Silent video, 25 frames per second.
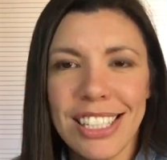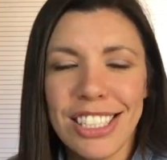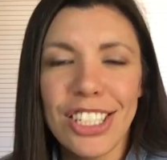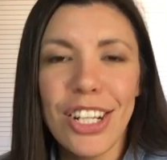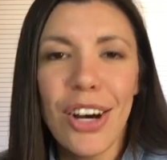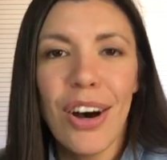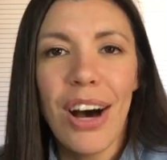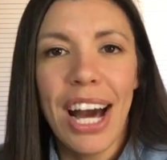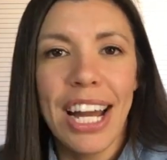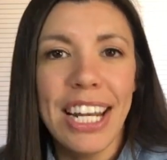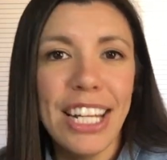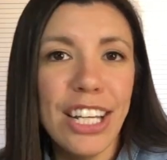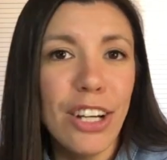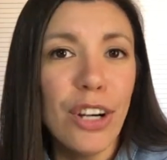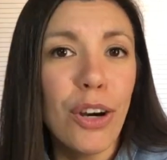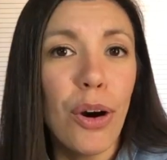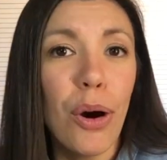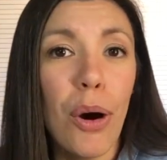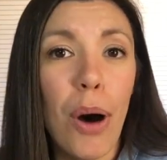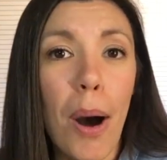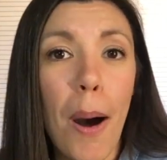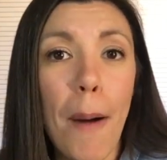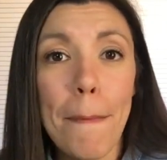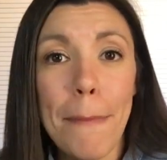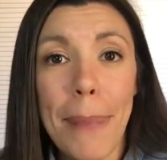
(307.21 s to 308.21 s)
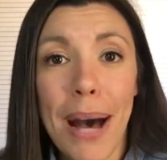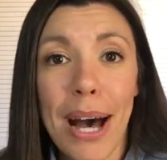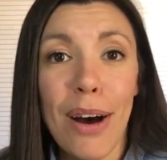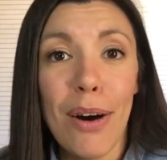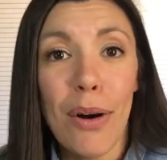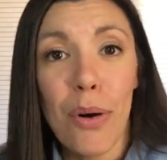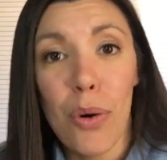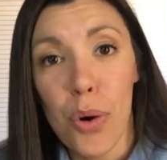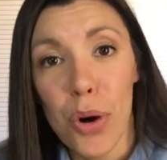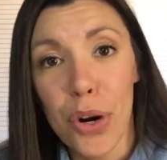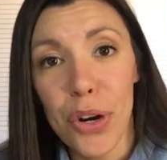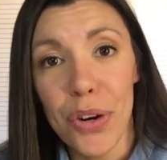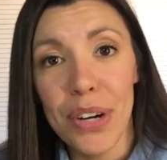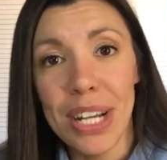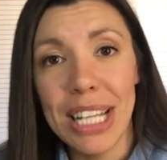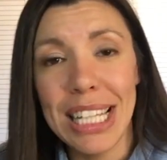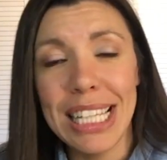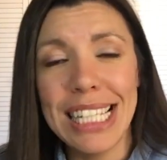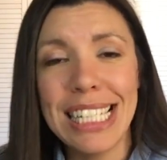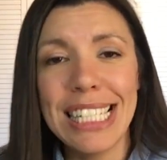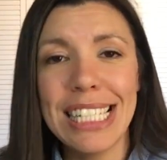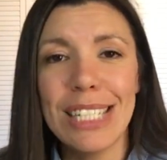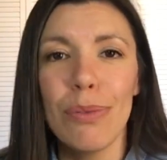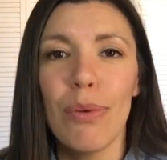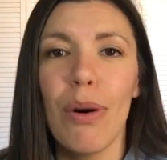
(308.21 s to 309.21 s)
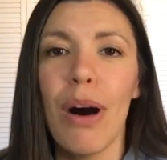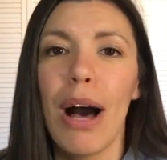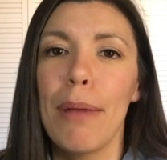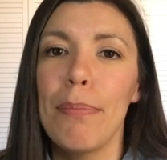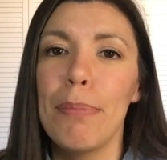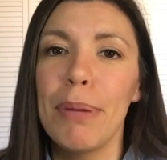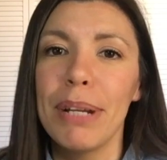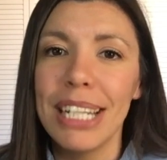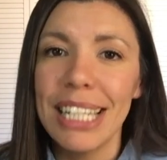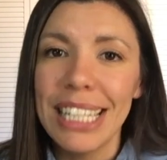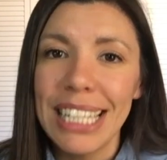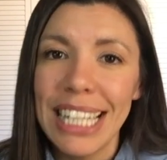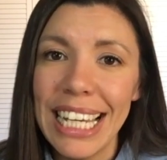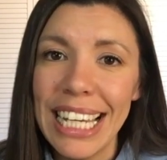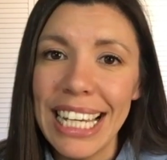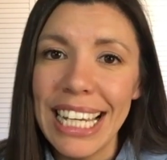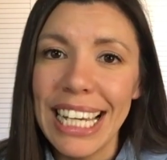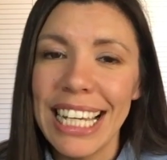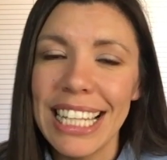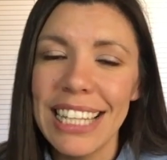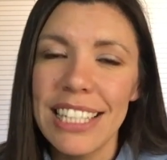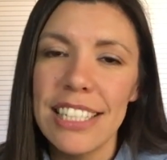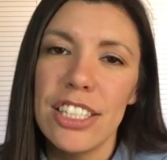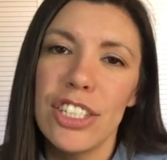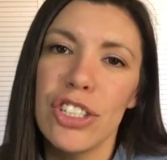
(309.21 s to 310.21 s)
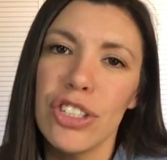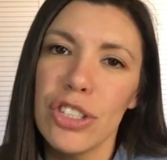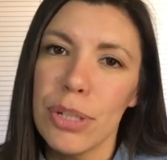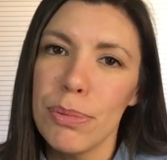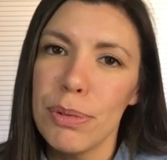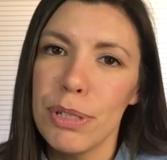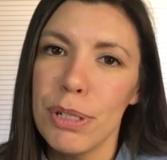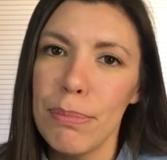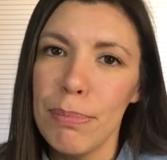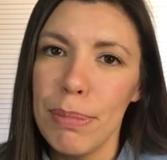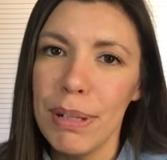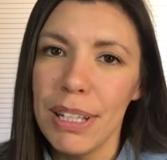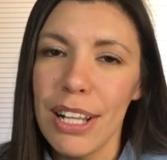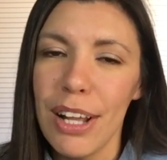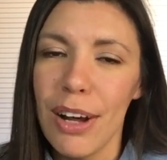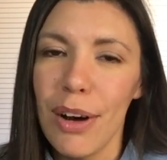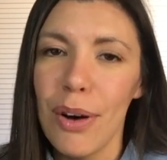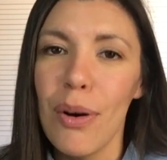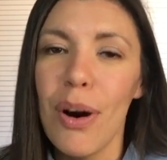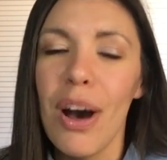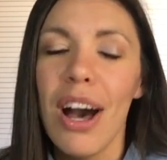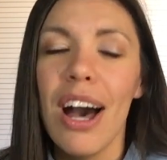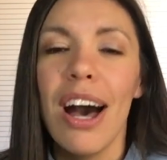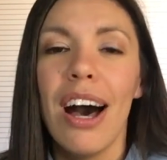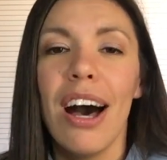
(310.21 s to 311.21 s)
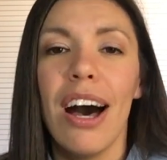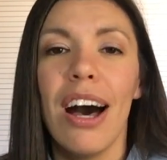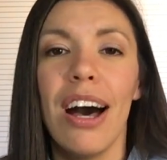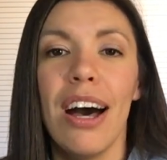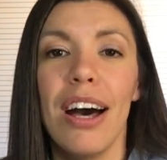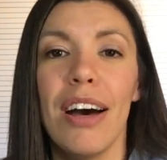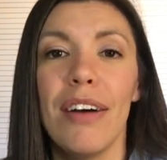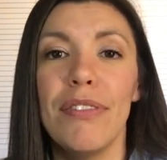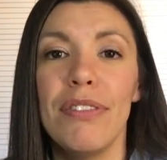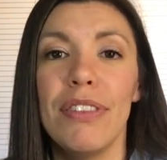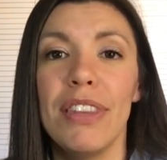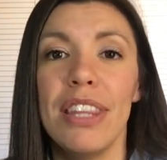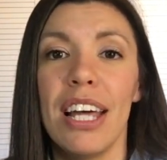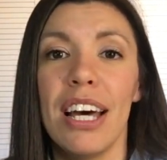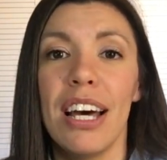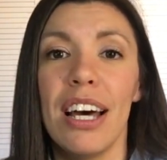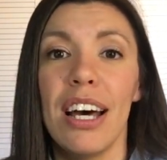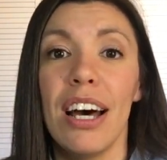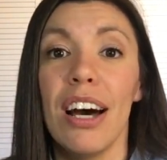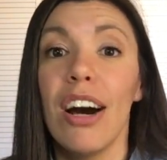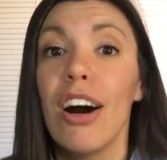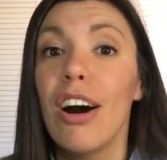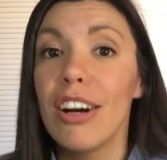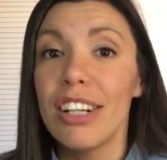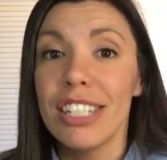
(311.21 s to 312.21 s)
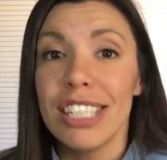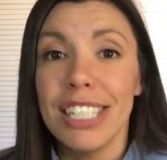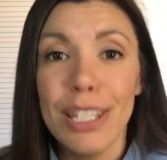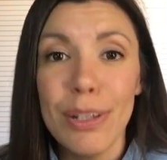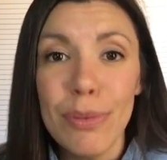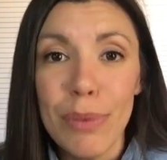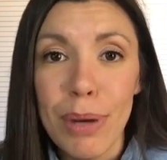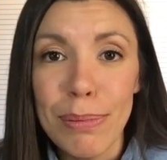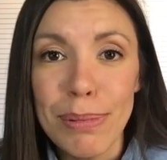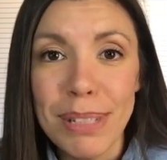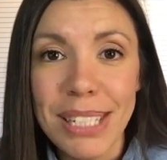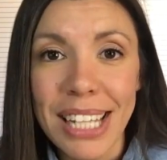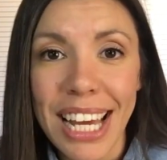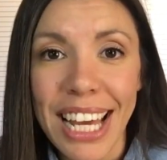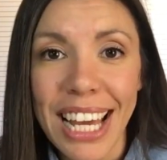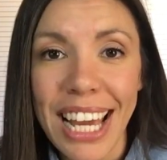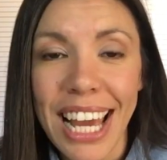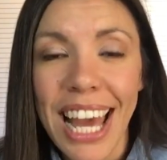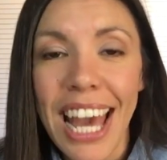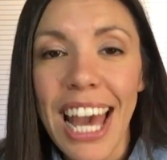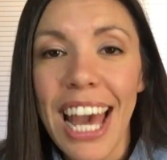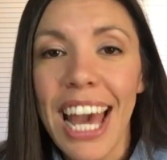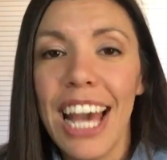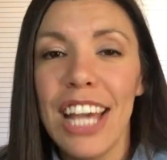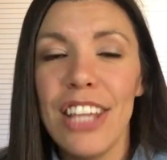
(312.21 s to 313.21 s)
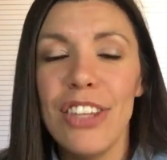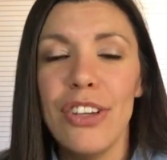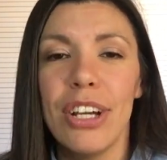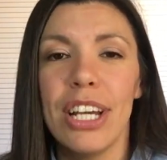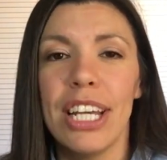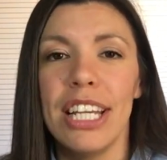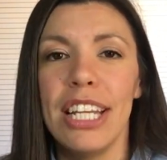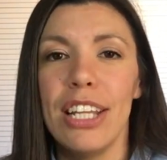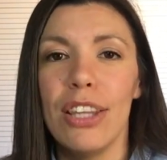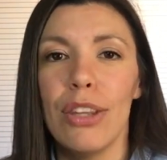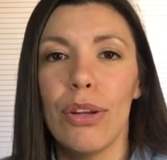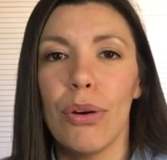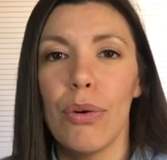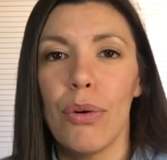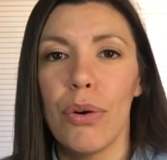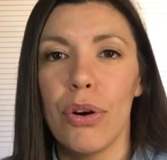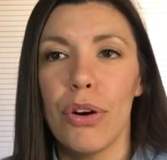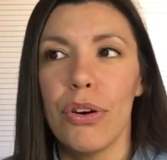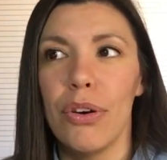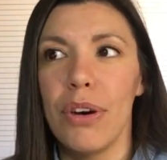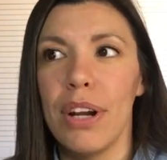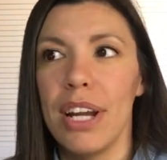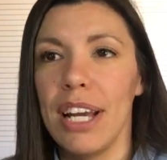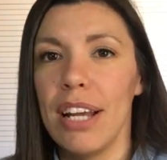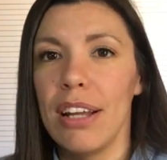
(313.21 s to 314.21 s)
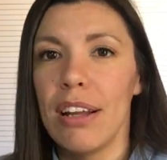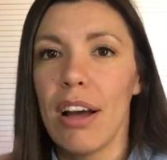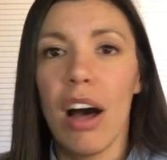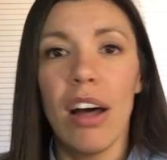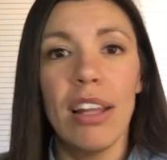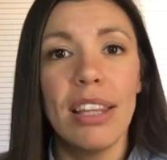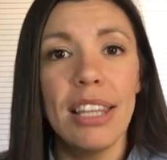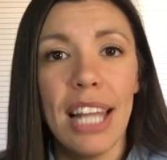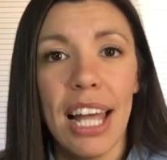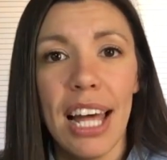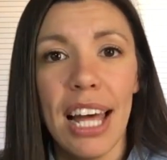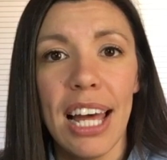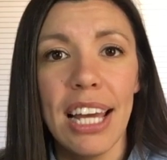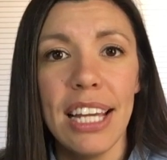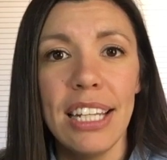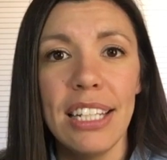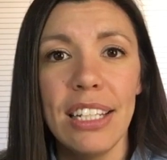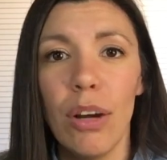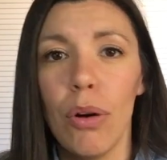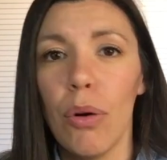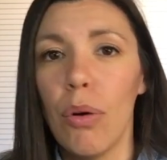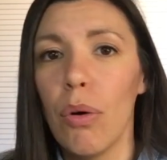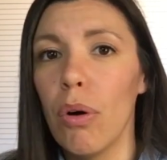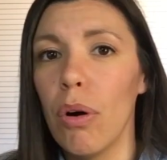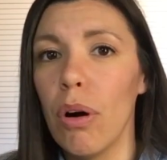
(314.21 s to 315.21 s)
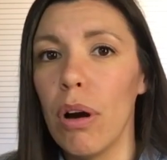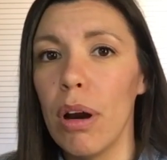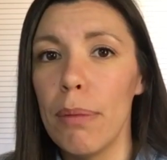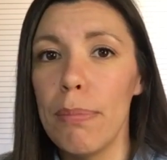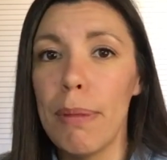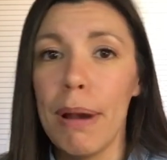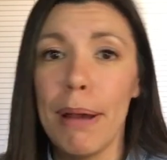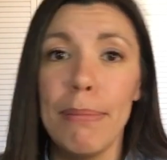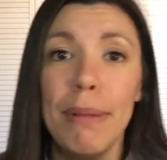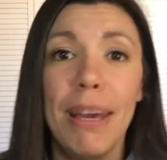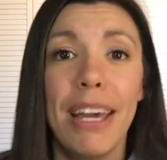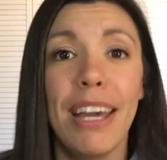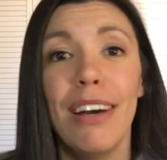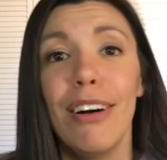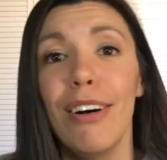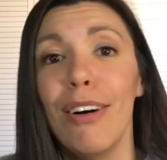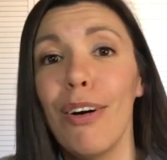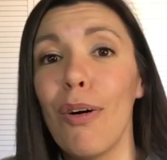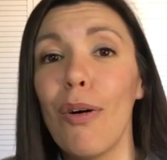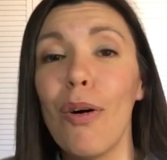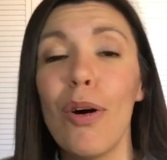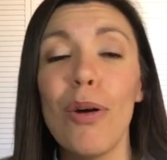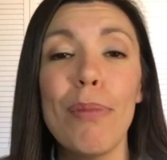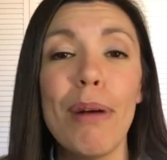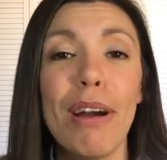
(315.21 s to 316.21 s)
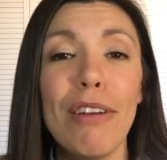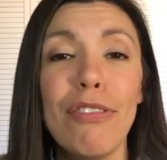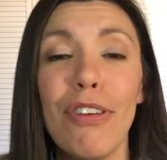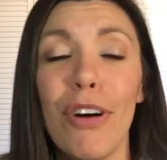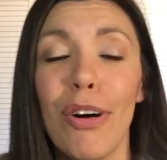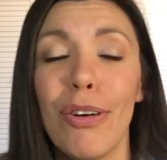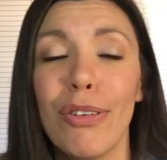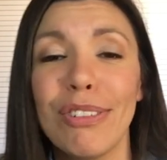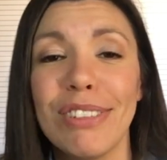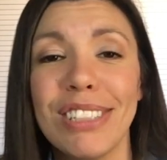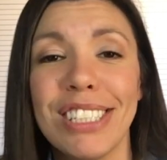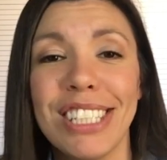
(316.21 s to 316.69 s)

So how do you go about ordering this? Well, I put a link in the description below of the RC website and you can either order it online or by mail or by phone.